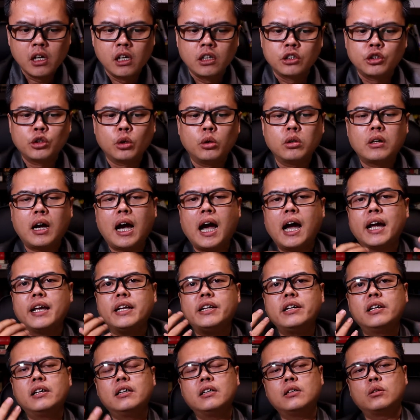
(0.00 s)
So the
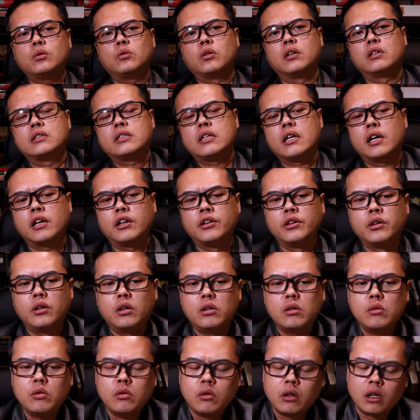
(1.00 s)
idea was that, you
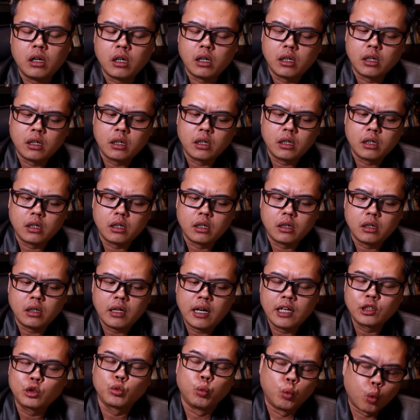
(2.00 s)
know,
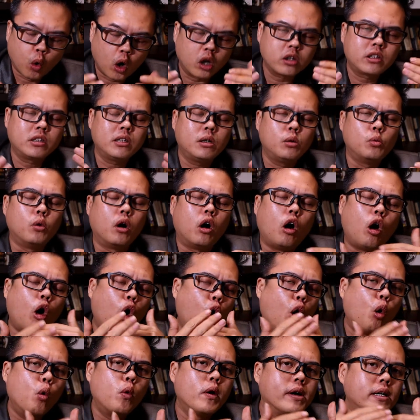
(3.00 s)
as water will
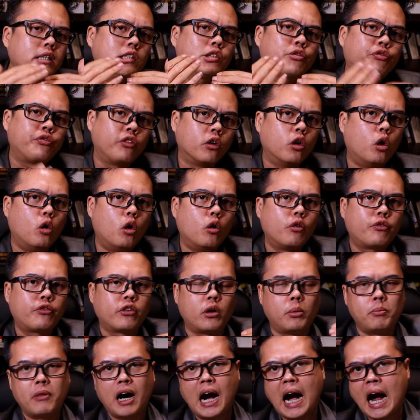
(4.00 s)
always flow
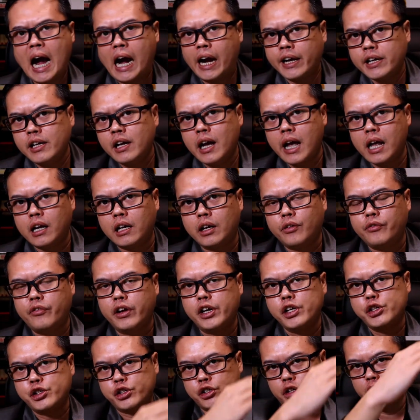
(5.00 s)
from a higher
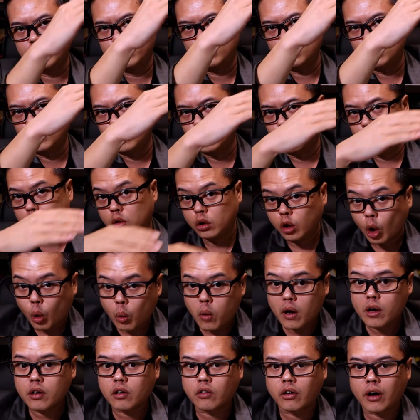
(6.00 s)
elevation to
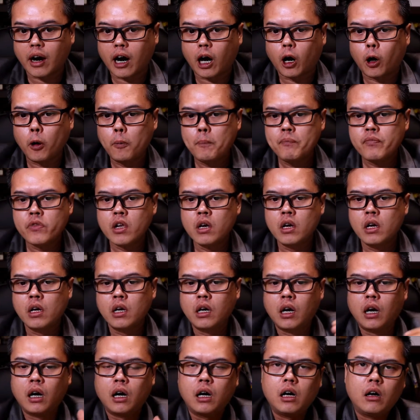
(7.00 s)
lower ground,
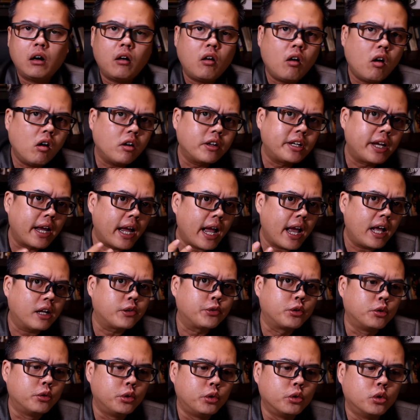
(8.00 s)
all they
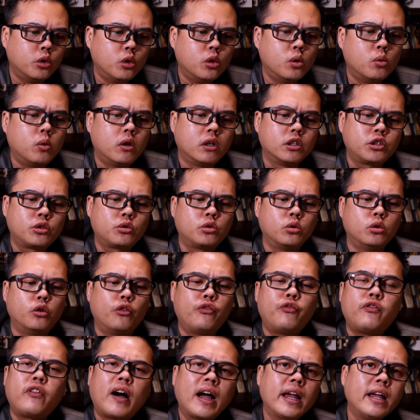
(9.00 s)
had to do was to
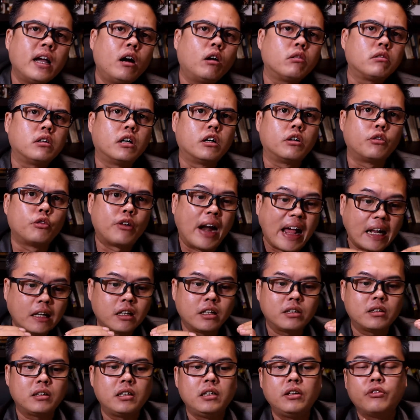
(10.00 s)
find out the
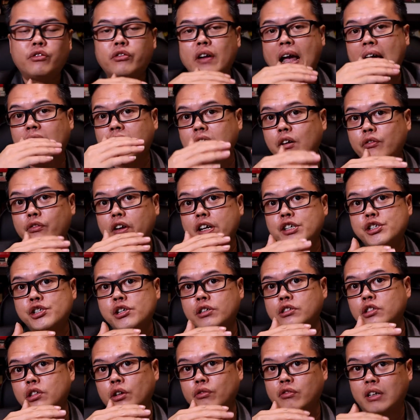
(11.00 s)
relative
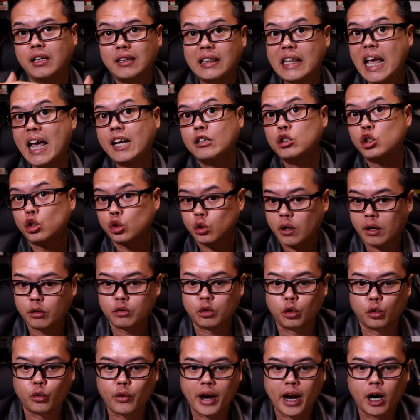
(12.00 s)
elevations of the land throughout
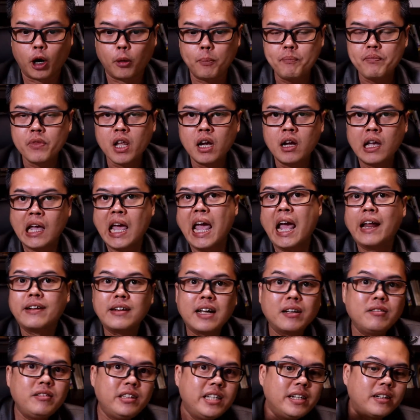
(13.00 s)
the realm and
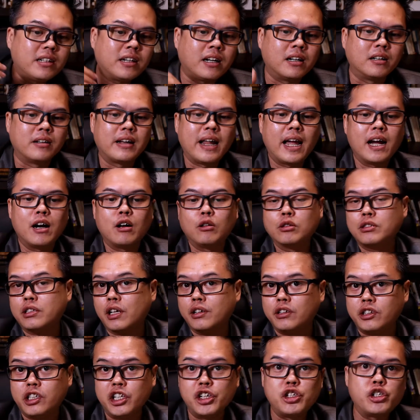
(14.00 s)
then dig canals
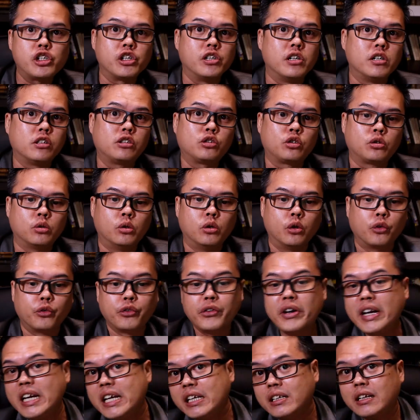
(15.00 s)
and ditches to
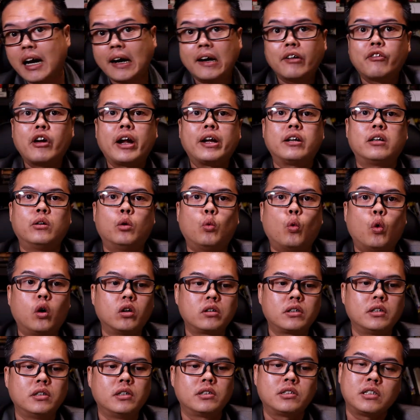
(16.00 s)
redirect the
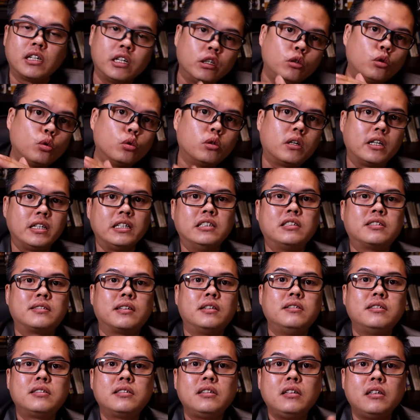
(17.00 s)
waters into the
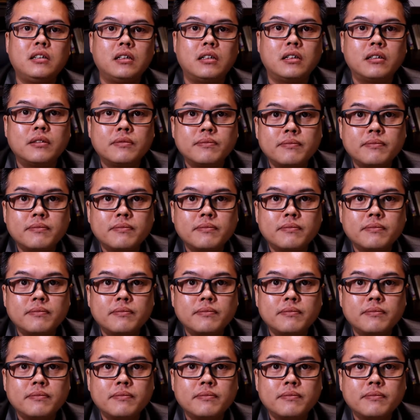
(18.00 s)
eastern sea.